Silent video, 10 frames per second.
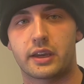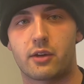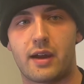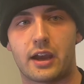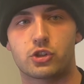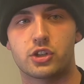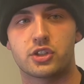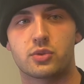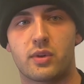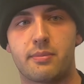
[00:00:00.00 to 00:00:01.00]

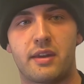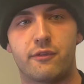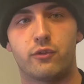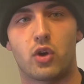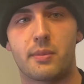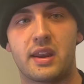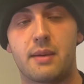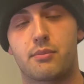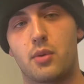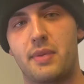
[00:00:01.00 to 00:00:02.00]
interactions with metformin and
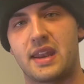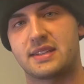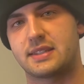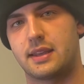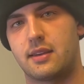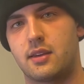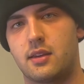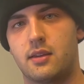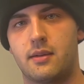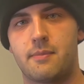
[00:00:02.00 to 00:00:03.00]
probenecid.
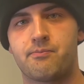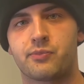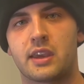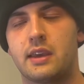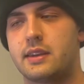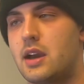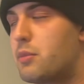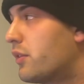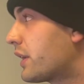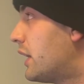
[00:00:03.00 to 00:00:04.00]
Now,
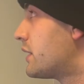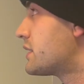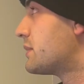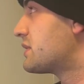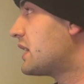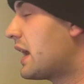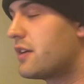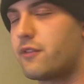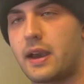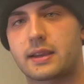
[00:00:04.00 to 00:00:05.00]
moving on to some side
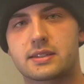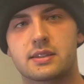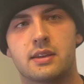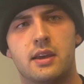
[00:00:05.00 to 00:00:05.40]
effects.